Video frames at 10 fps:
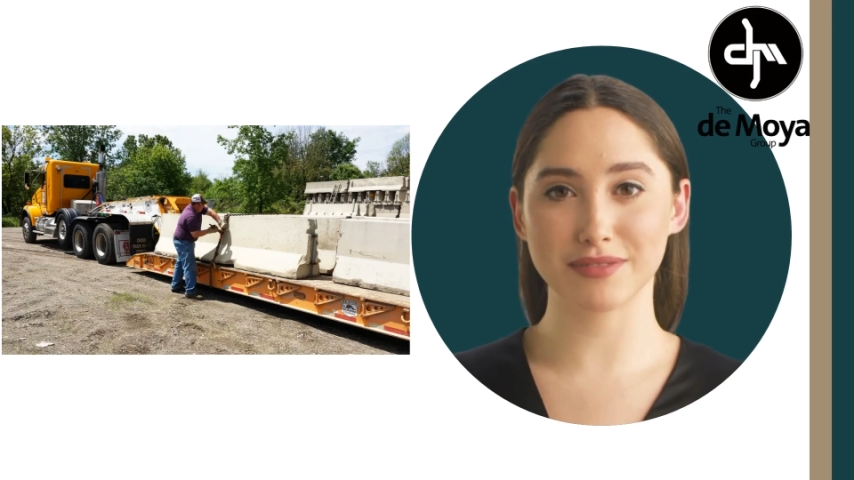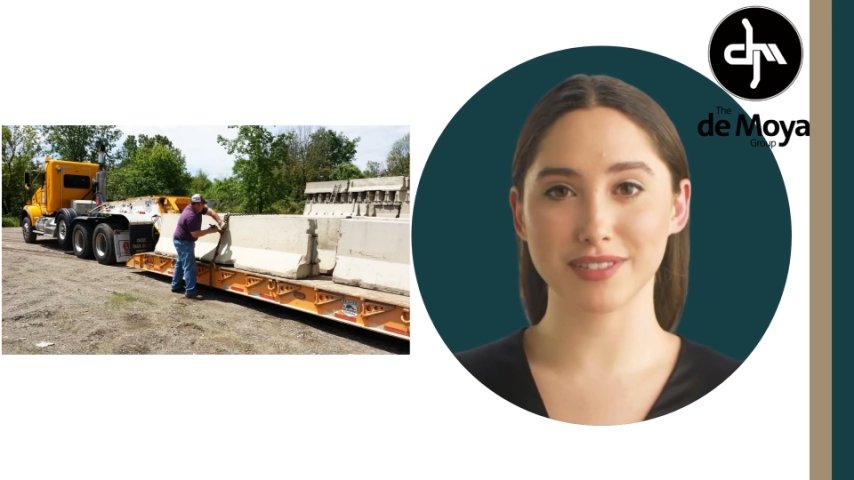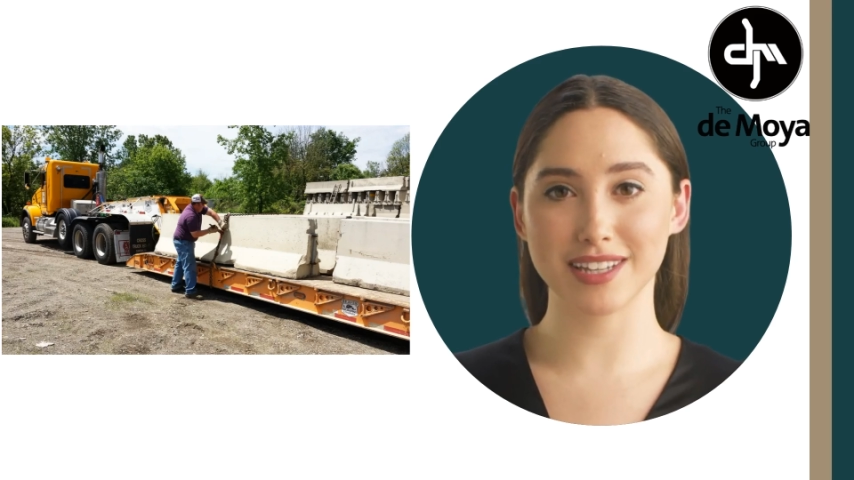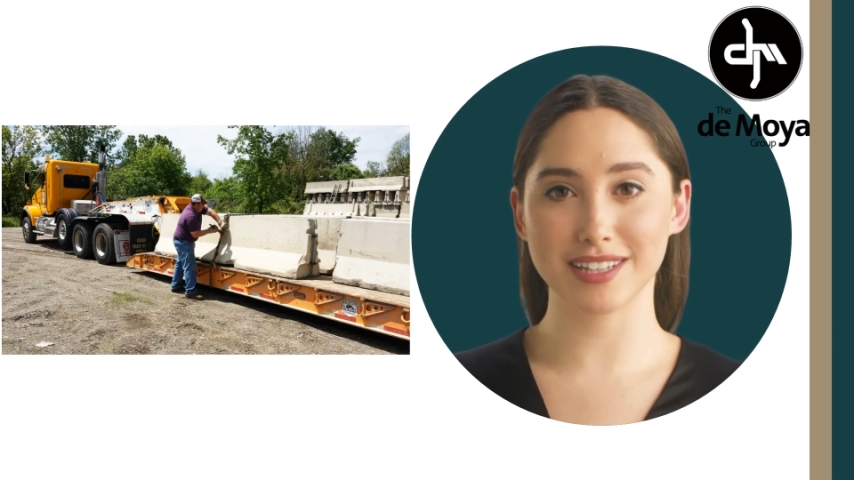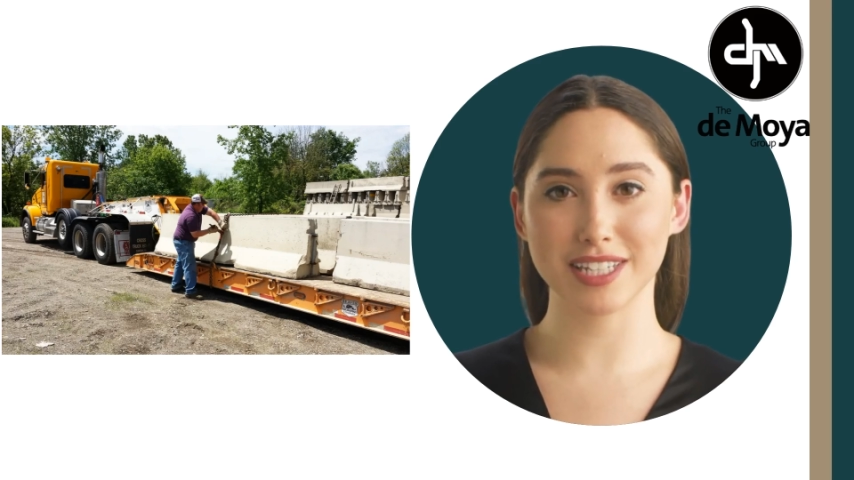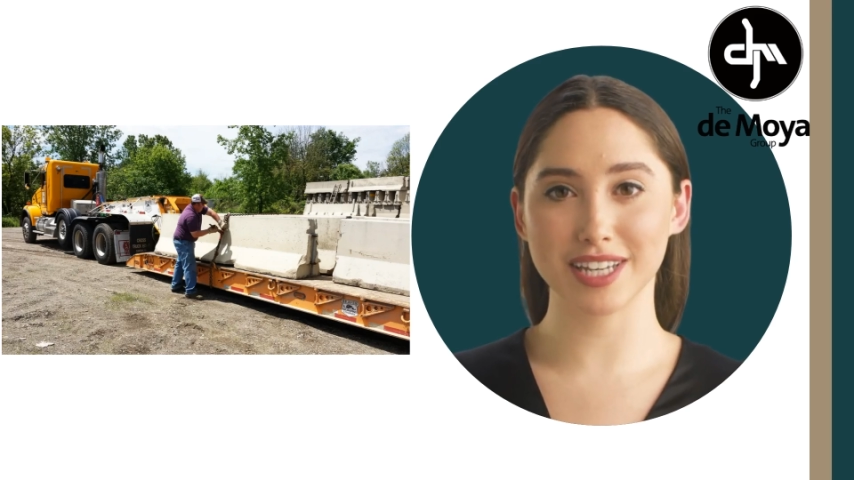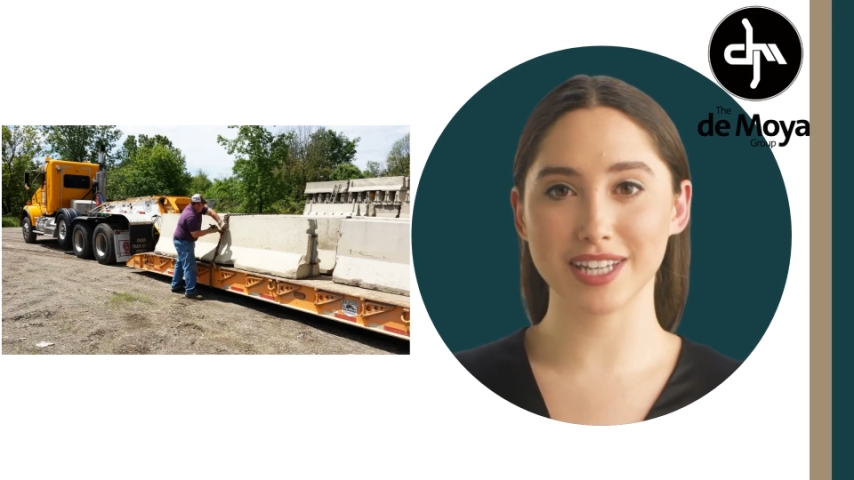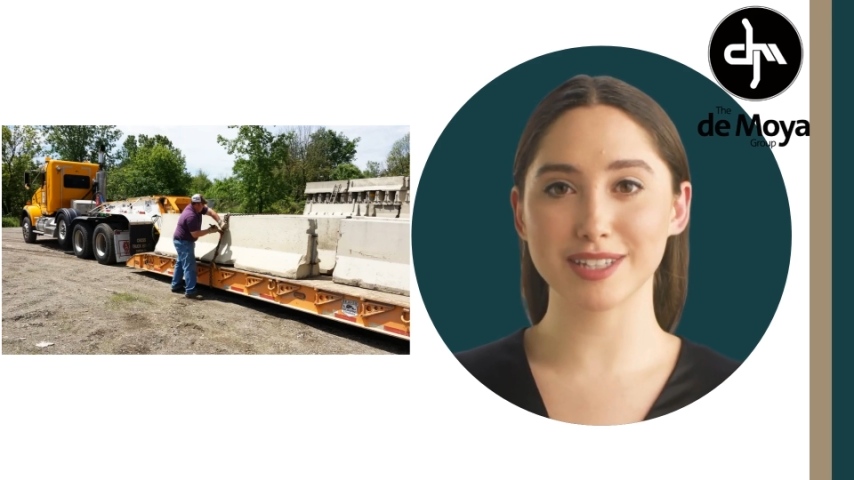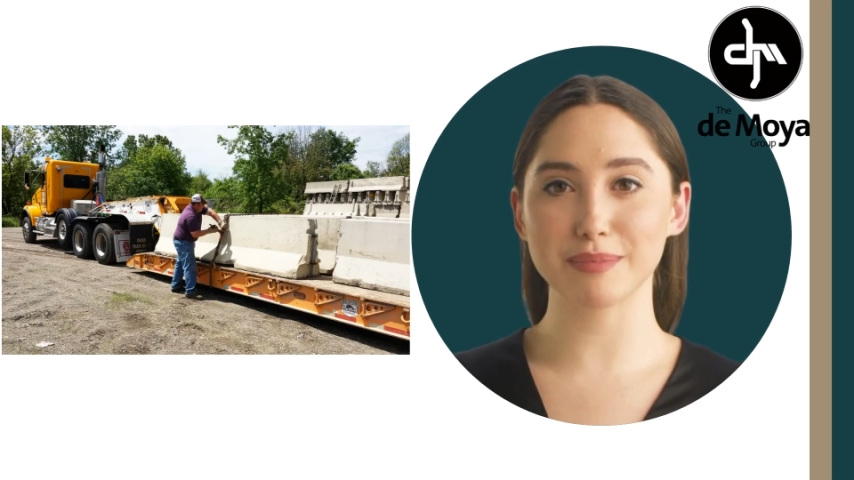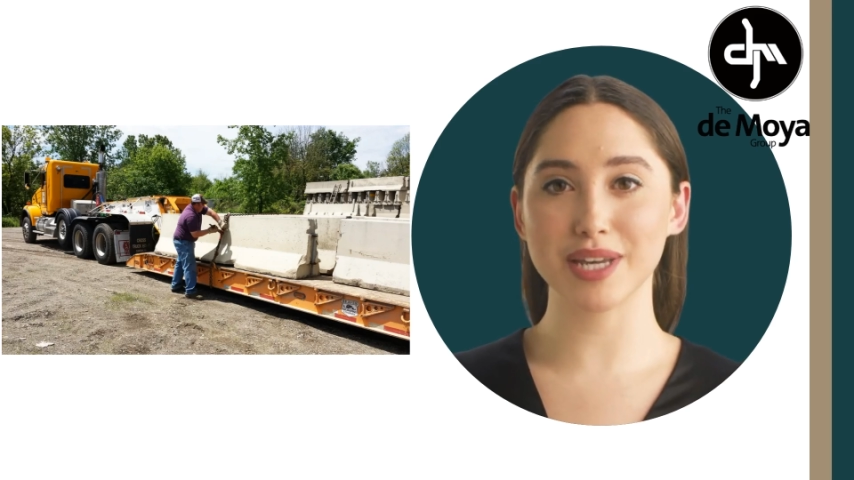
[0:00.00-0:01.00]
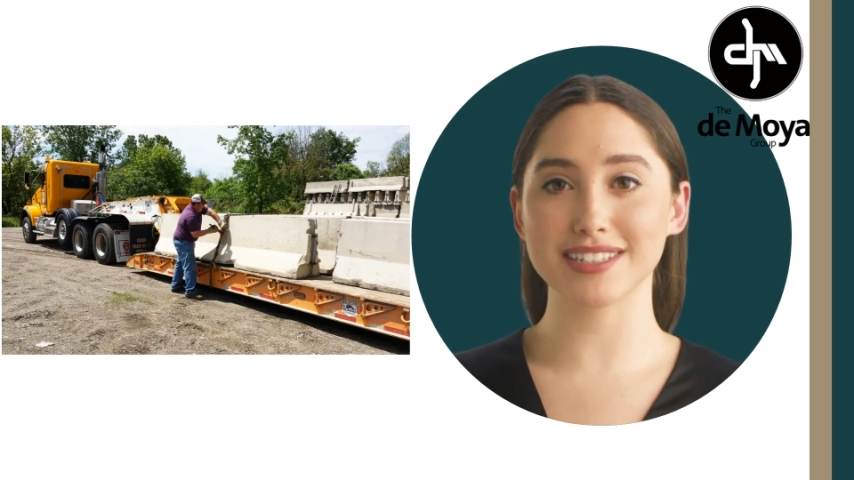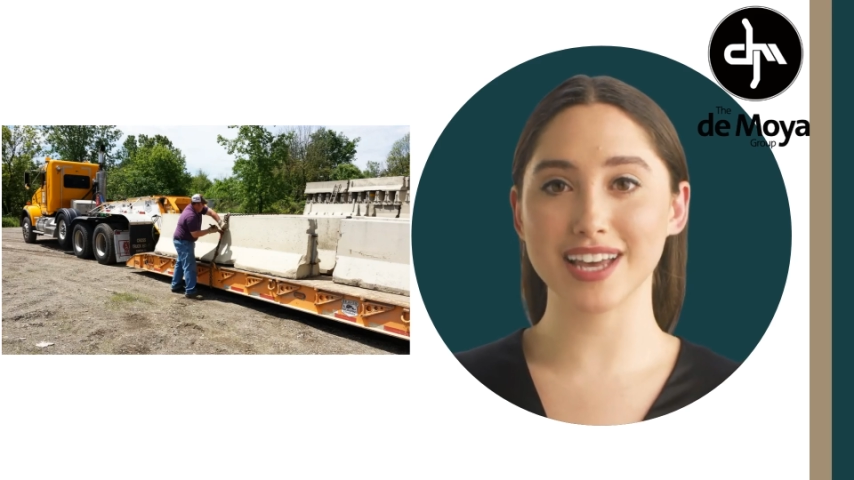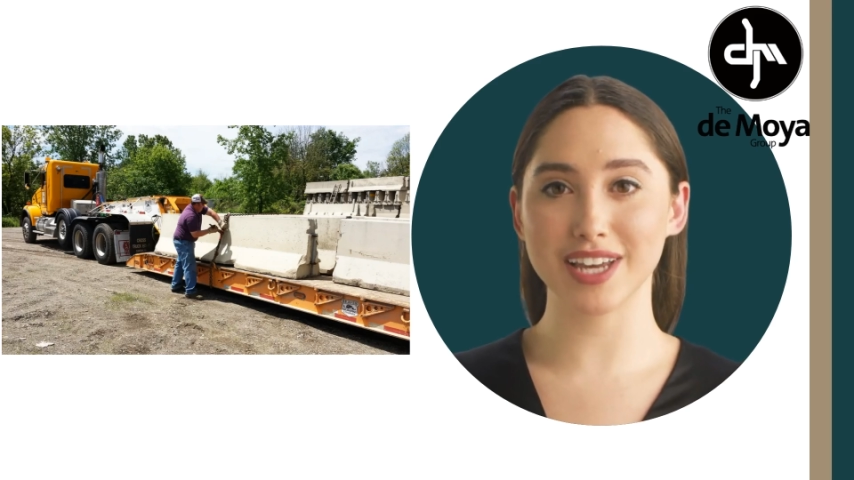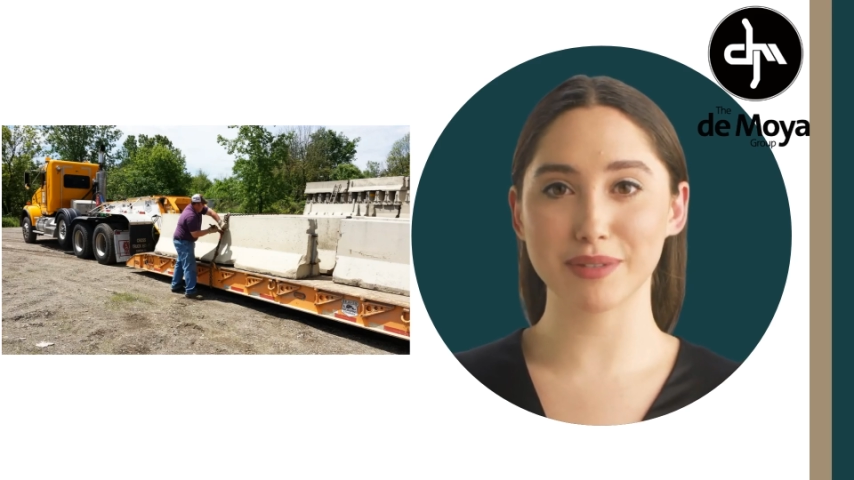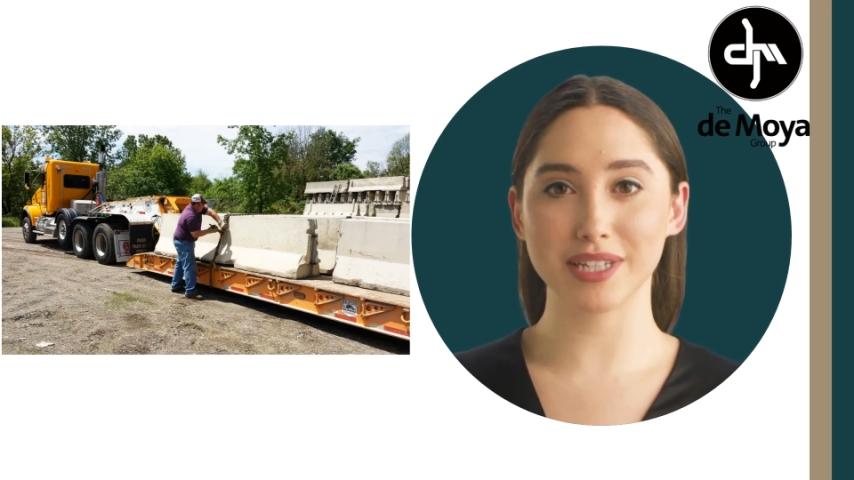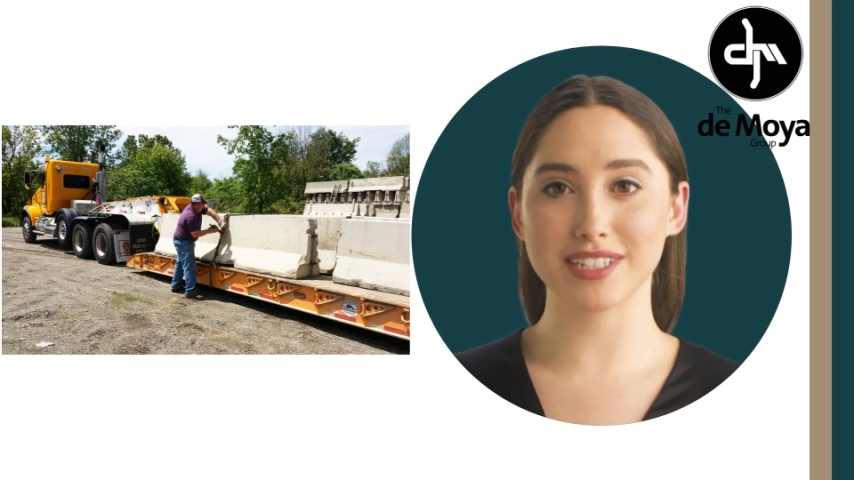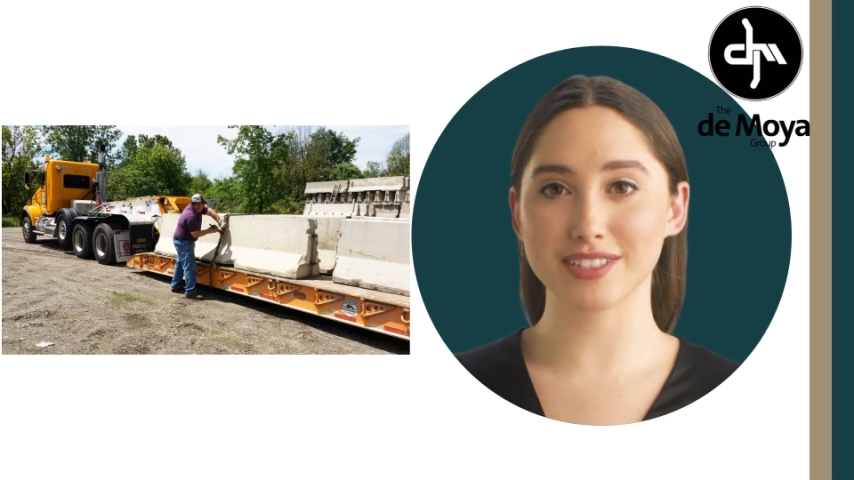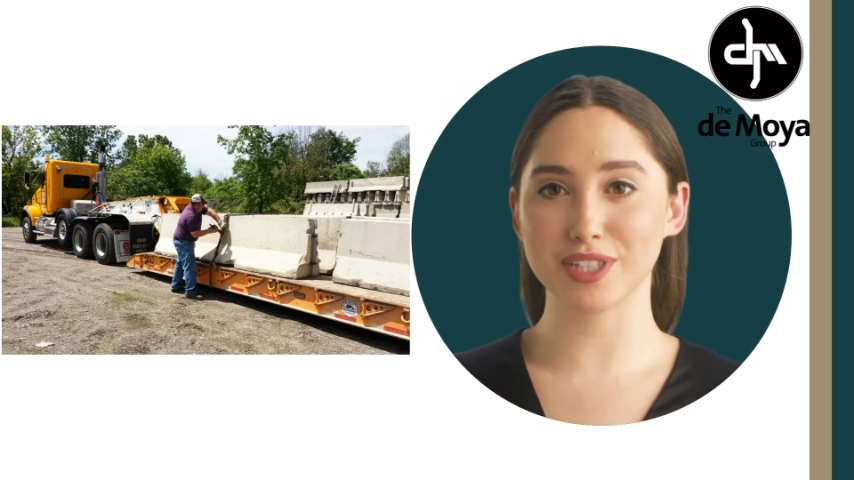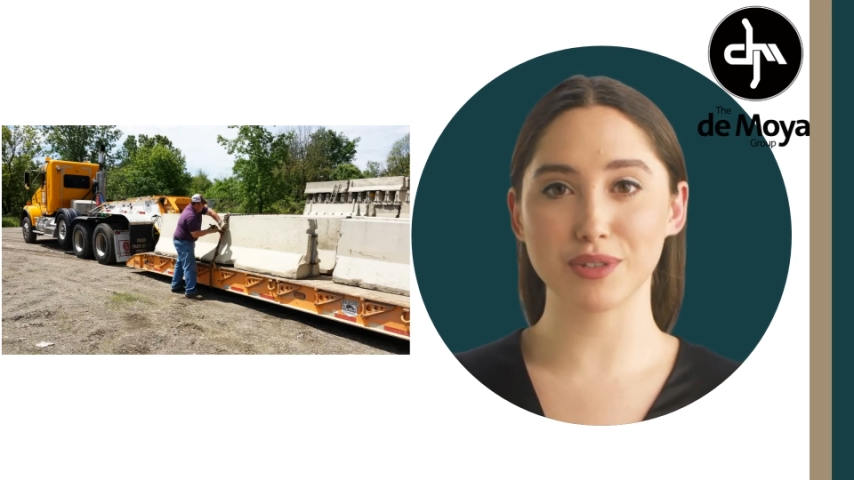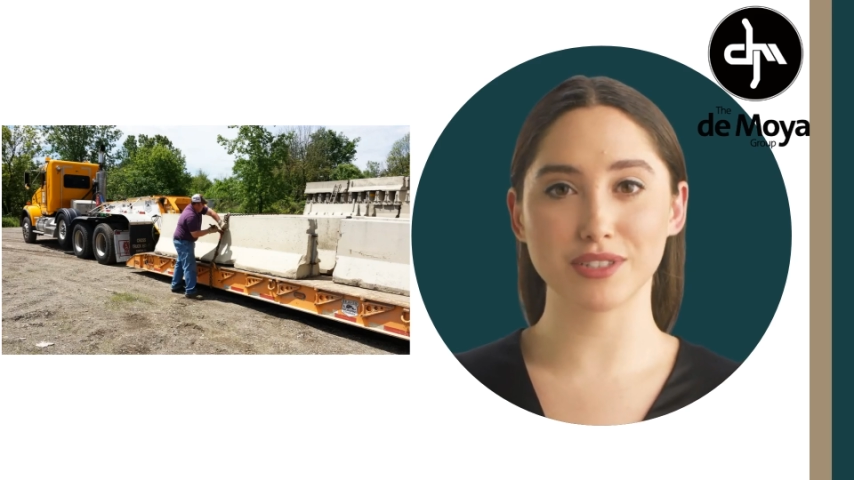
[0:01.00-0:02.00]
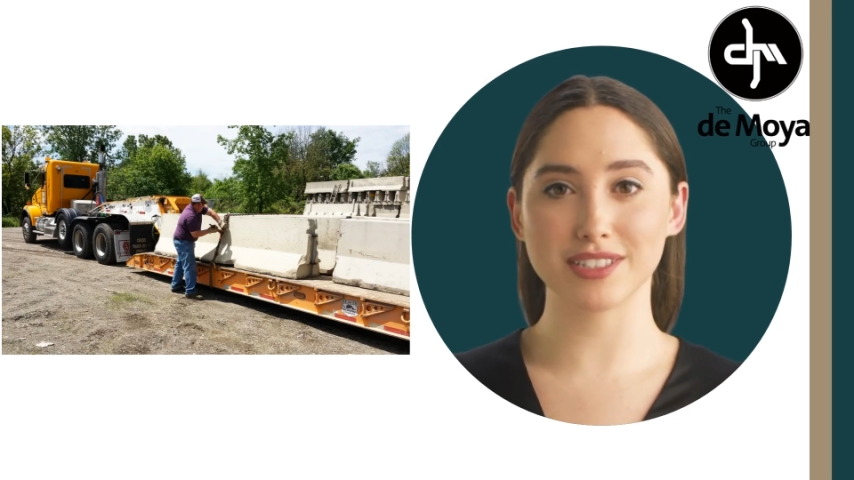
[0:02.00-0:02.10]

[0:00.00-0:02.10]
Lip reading: This includes, but is not limited to,